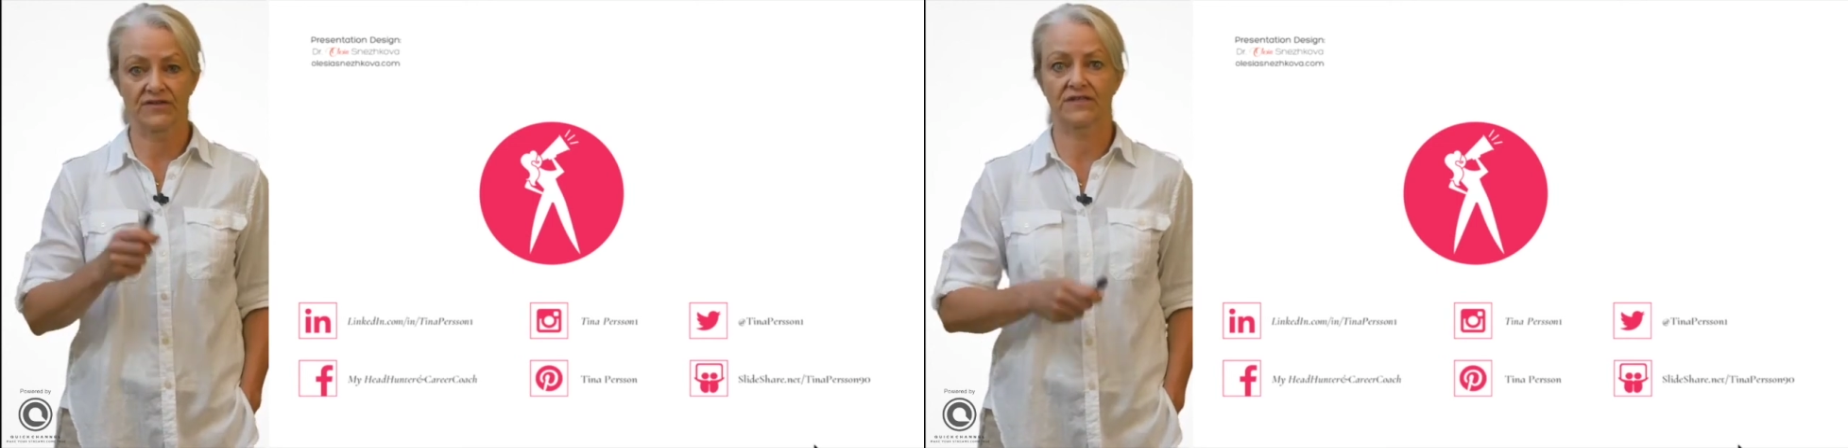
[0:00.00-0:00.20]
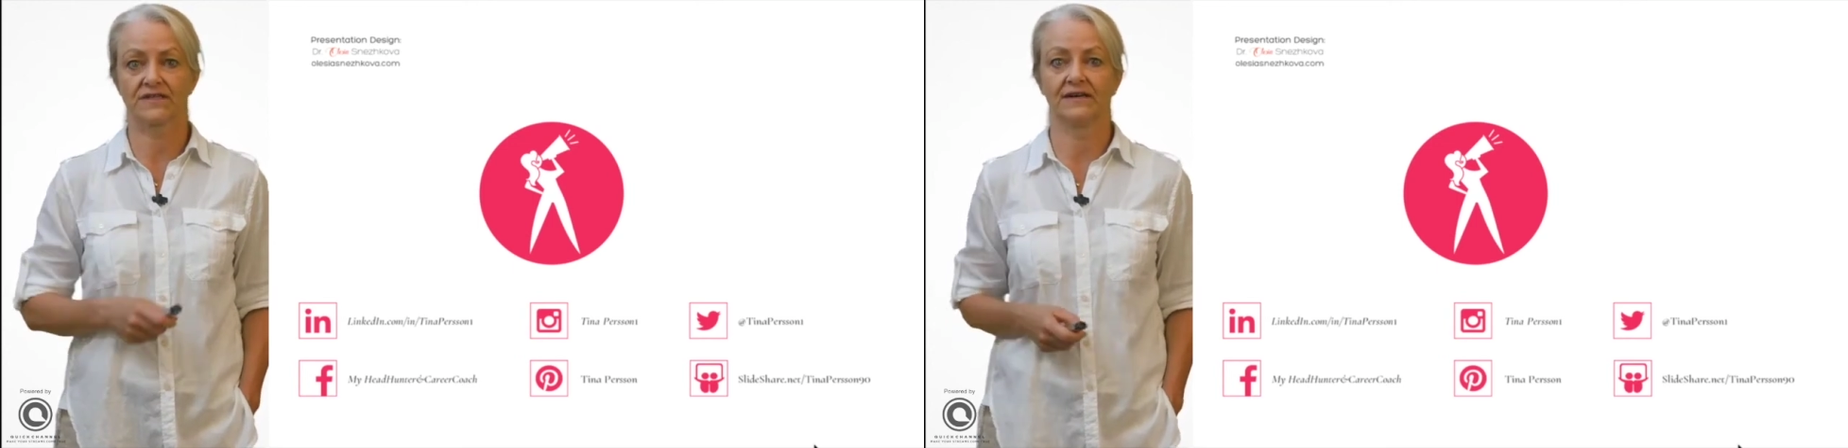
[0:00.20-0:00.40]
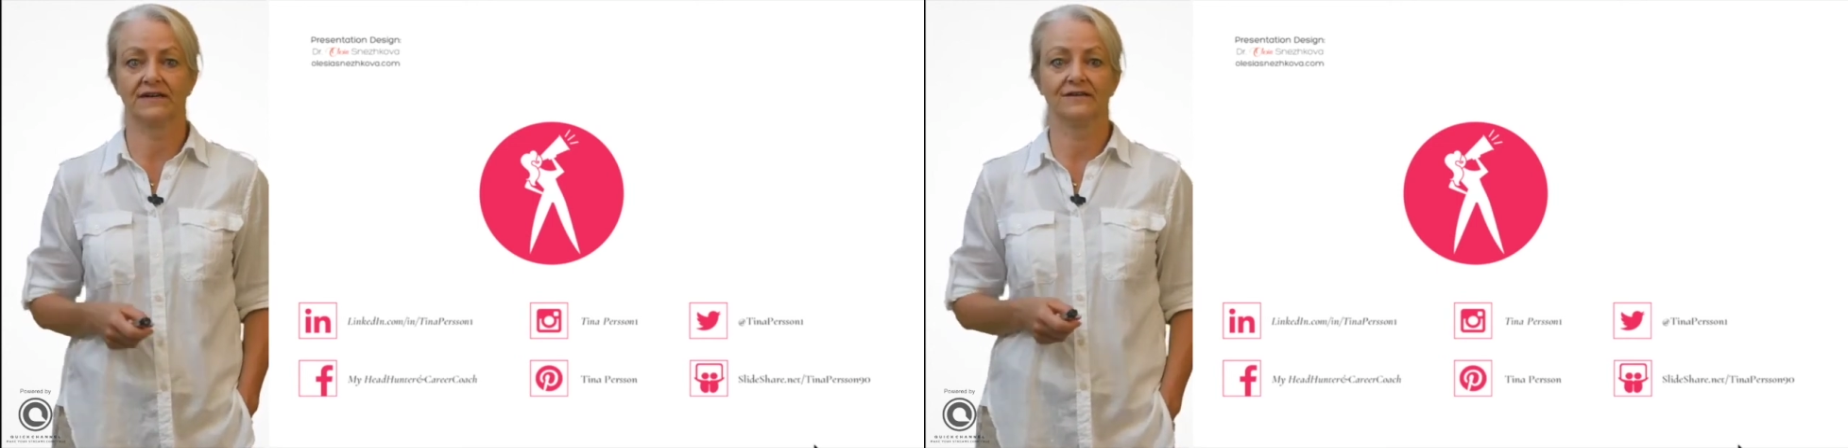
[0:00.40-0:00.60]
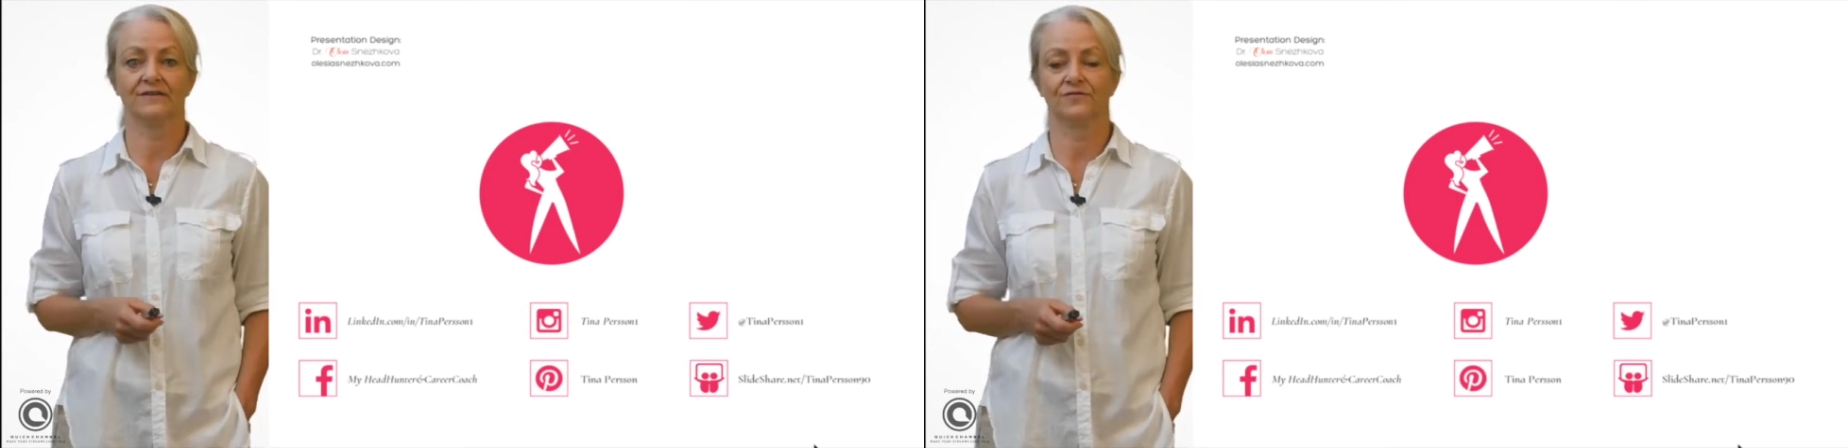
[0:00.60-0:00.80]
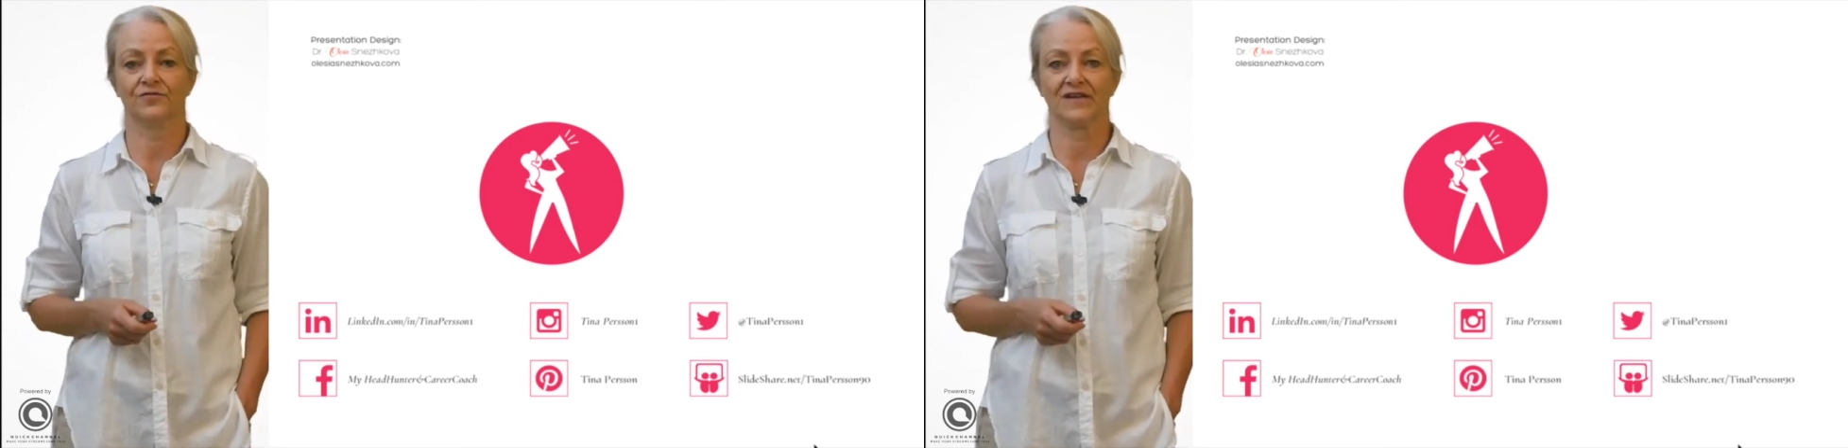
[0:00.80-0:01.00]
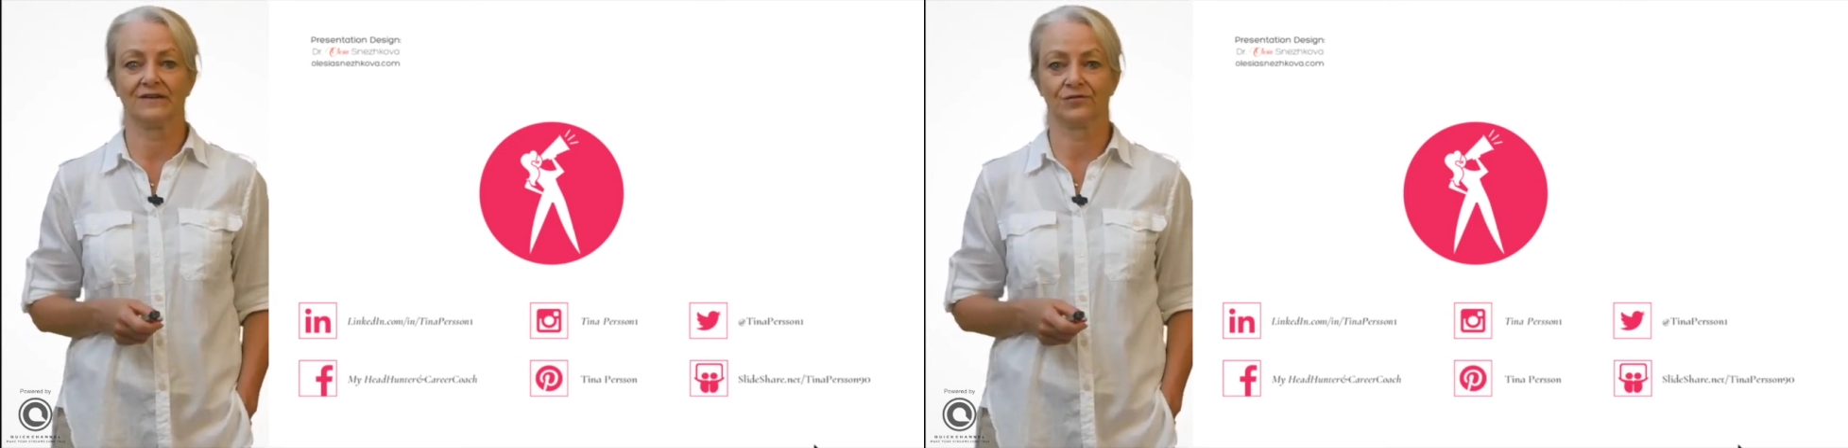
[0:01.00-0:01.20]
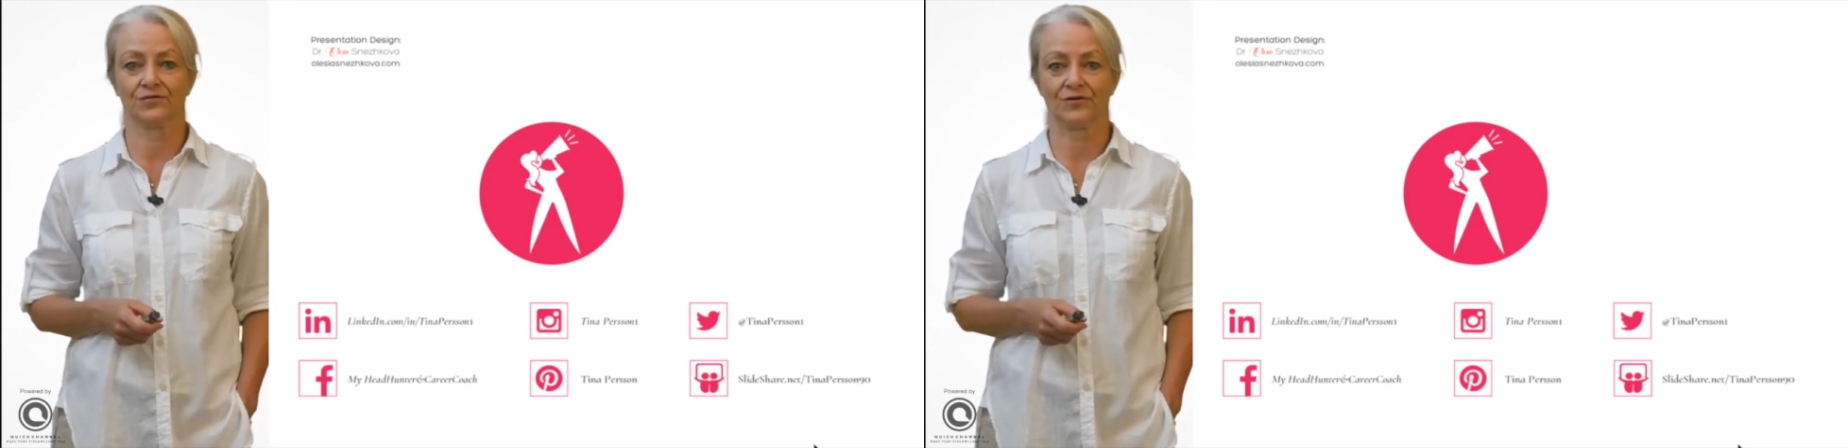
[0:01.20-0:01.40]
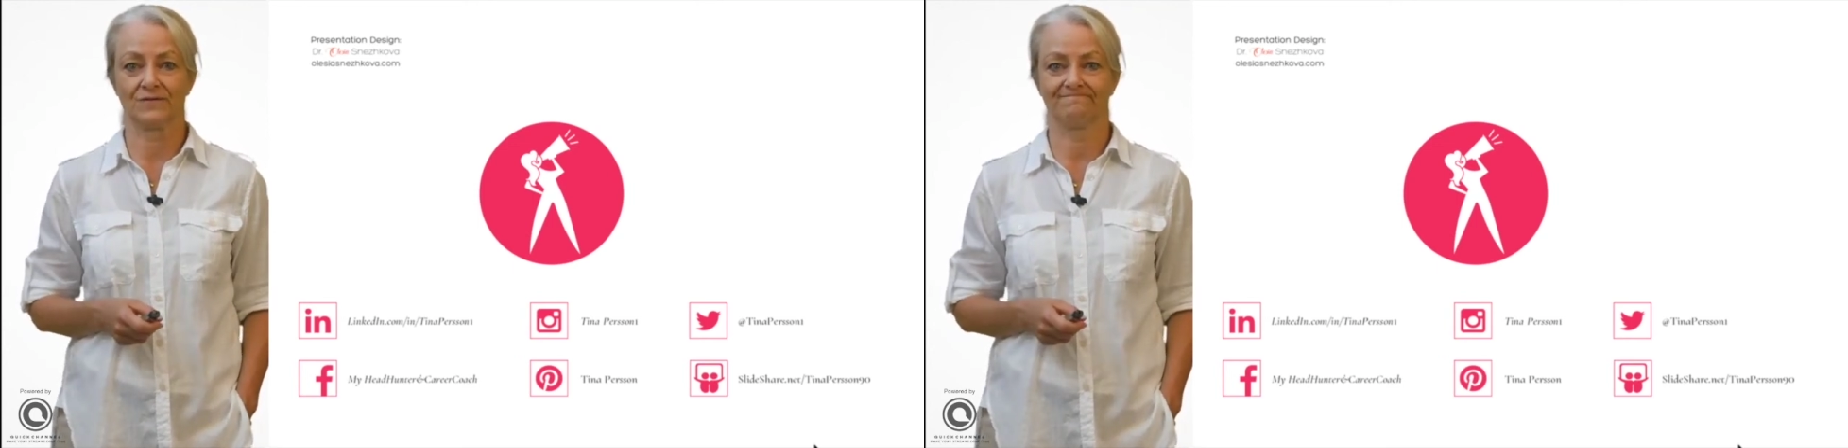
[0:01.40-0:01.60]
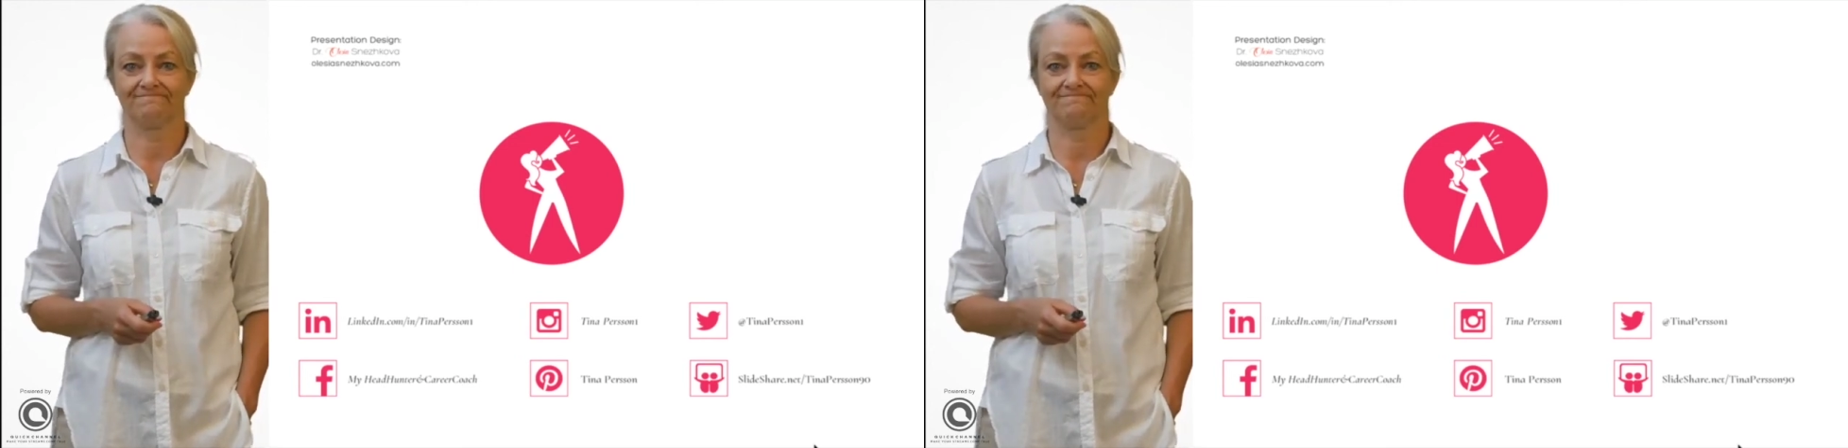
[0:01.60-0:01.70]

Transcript: design for industry,